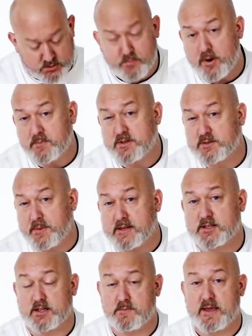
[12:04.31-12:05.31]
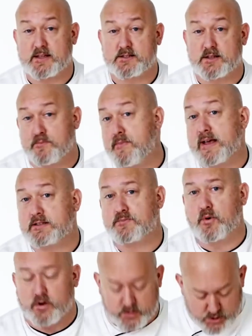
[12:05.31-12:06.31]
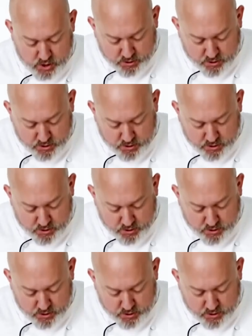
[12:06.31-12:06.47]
SYNO-NYMS just basically means the best part of the